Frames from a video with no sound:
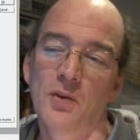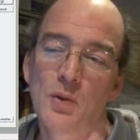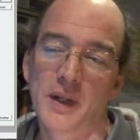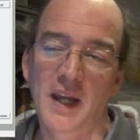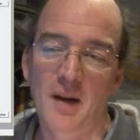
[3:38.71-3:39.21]
all
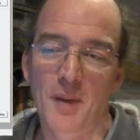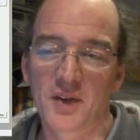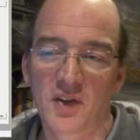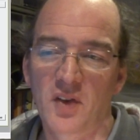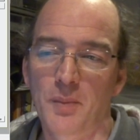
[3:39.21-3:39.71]
we care
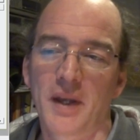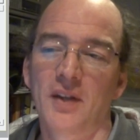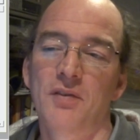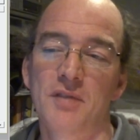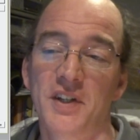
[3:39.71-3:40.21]
about is the
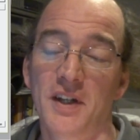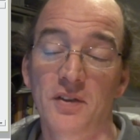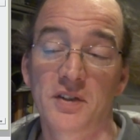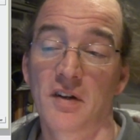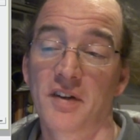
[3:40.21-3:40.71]
base video
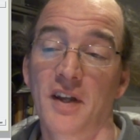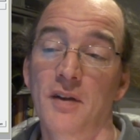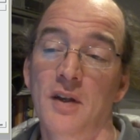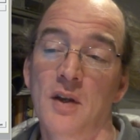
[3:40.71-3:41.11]
scenario.